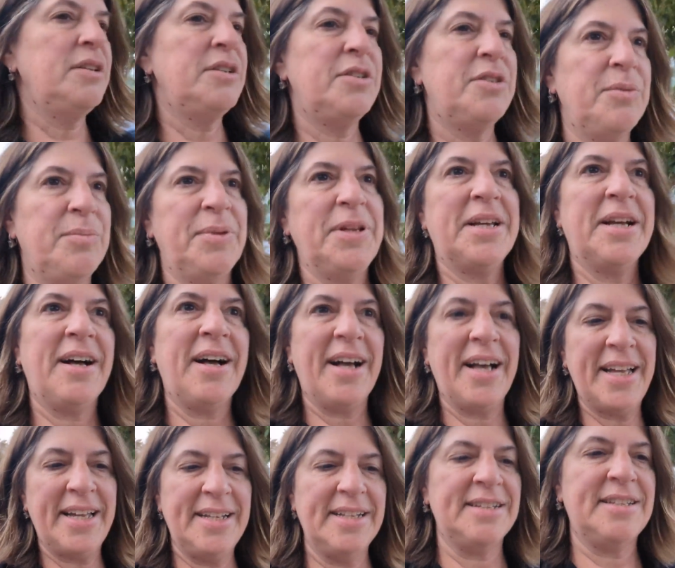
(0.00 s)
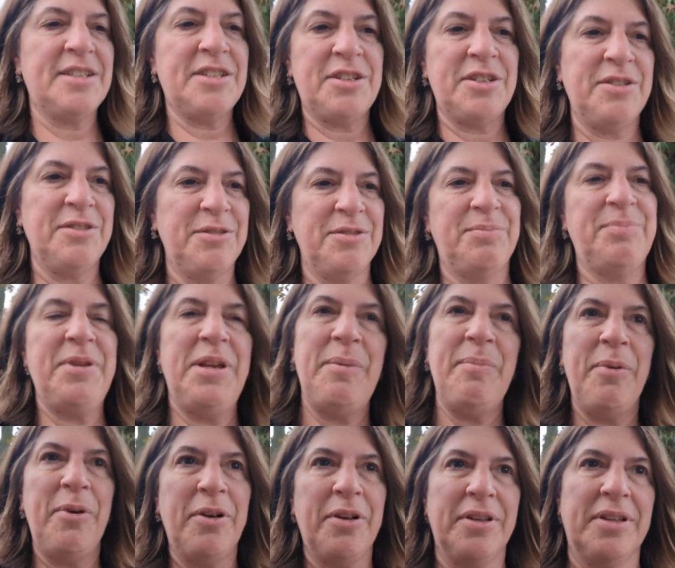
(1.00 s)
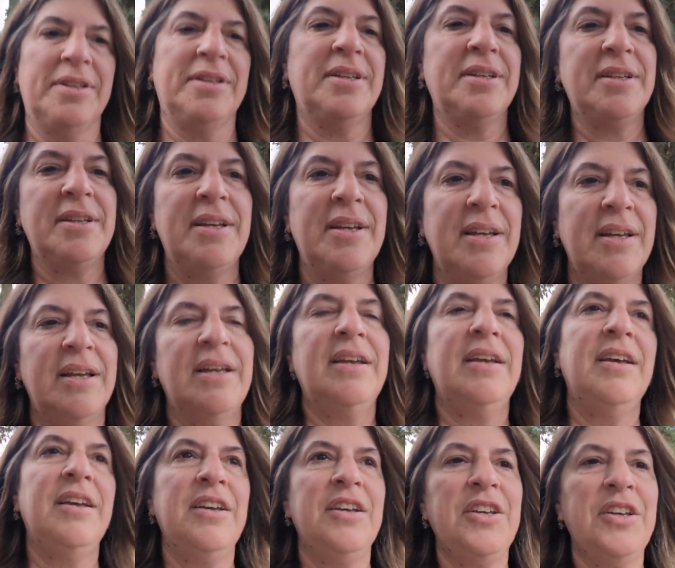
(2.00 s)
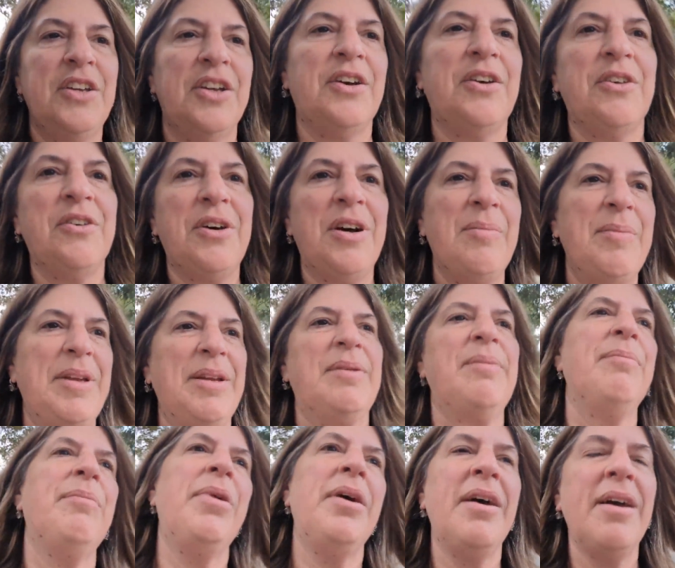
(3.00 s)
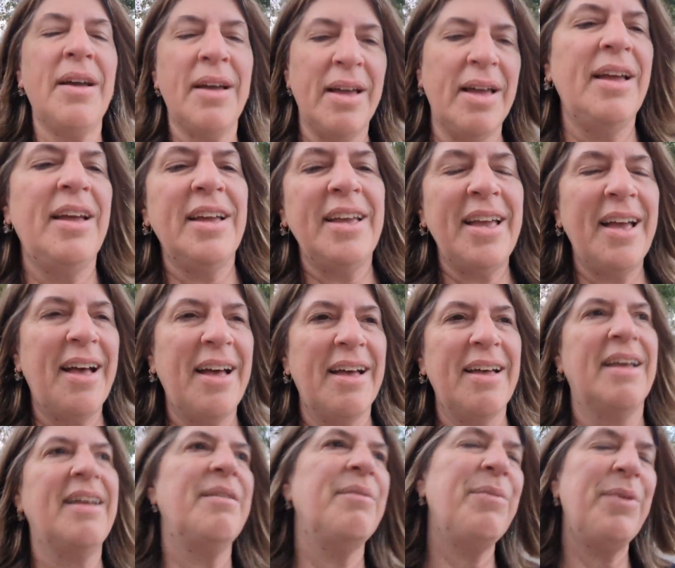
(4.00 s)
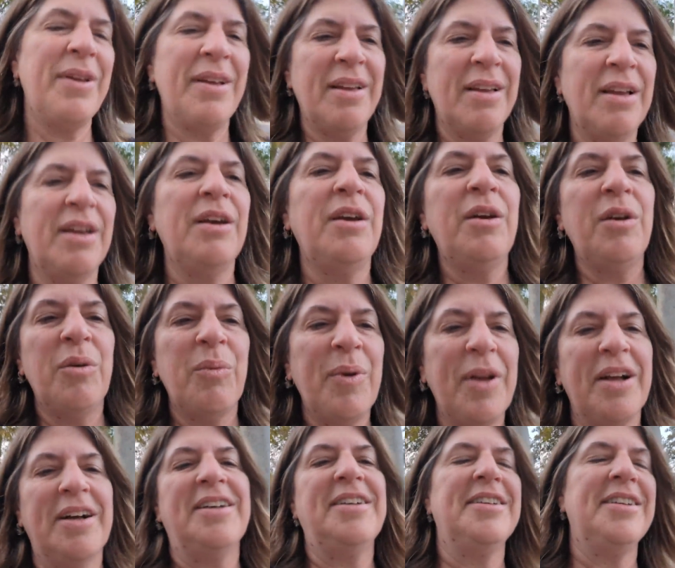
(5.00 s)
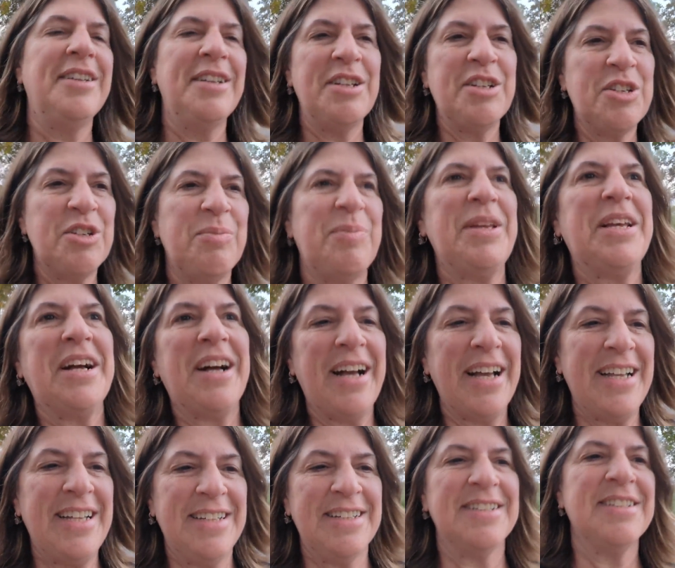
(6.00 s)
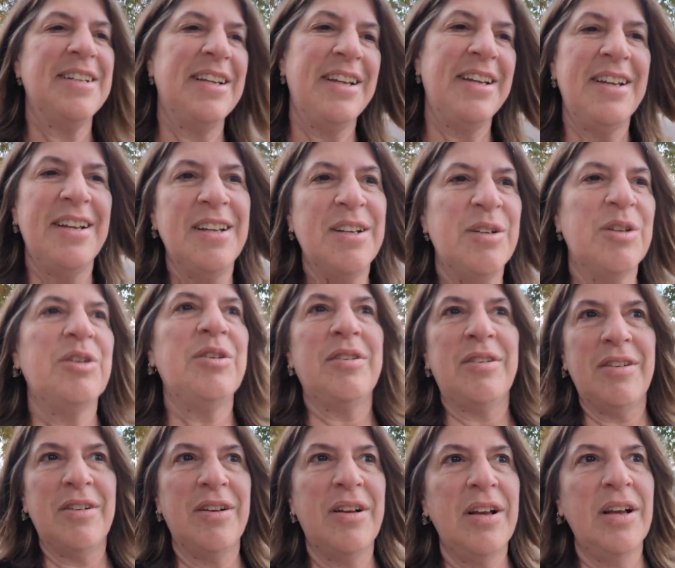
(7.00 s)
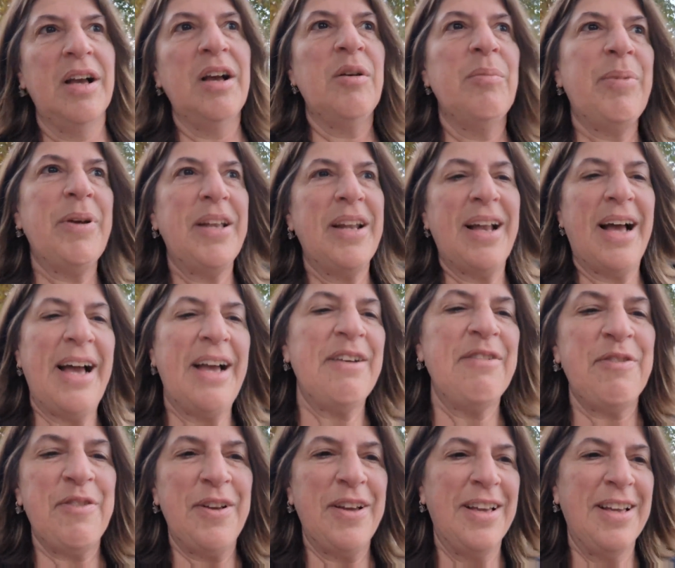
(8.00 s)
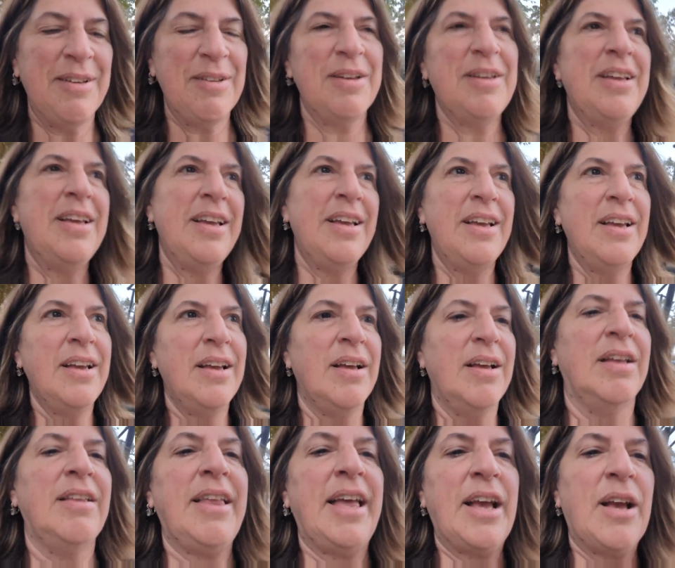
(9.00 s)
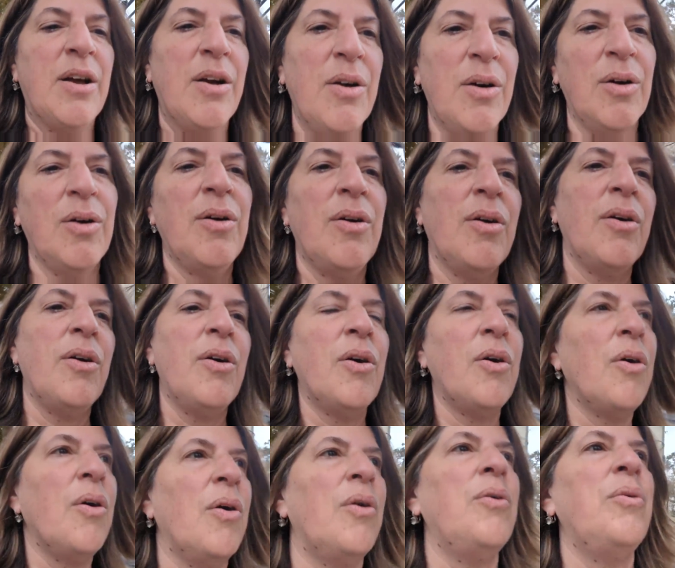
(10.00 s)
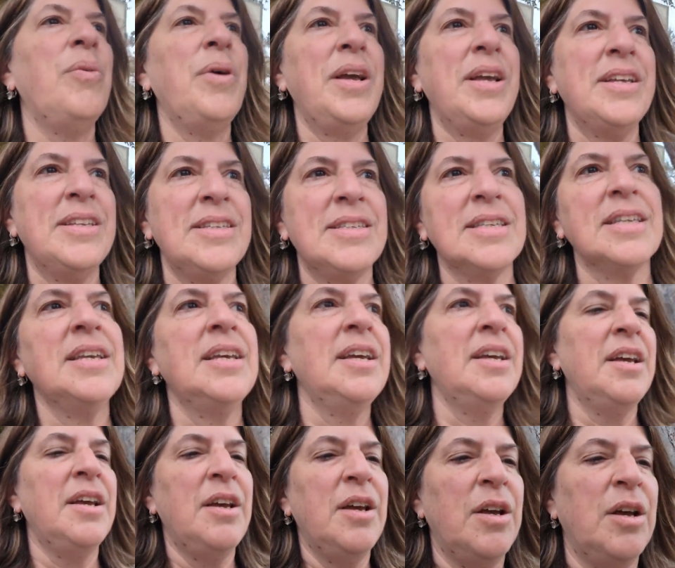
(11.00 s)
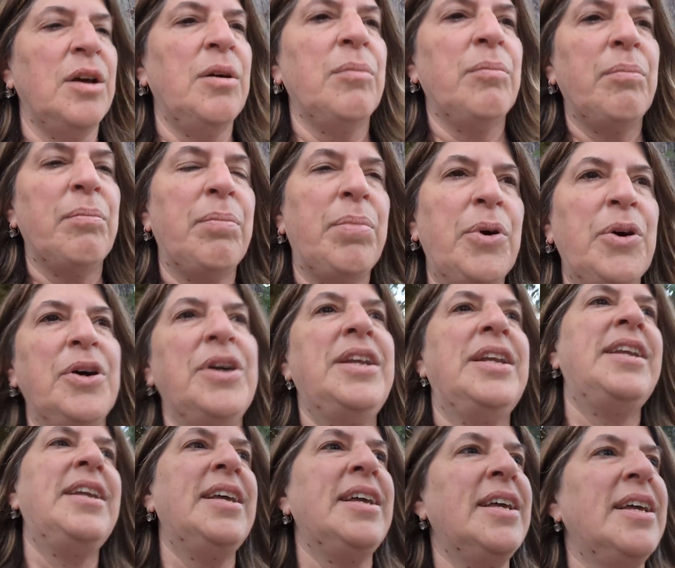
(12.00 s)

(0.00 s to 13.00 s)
to be kind to people. You know, I mean, yeah, we, we all should be kind. But I've, like, always put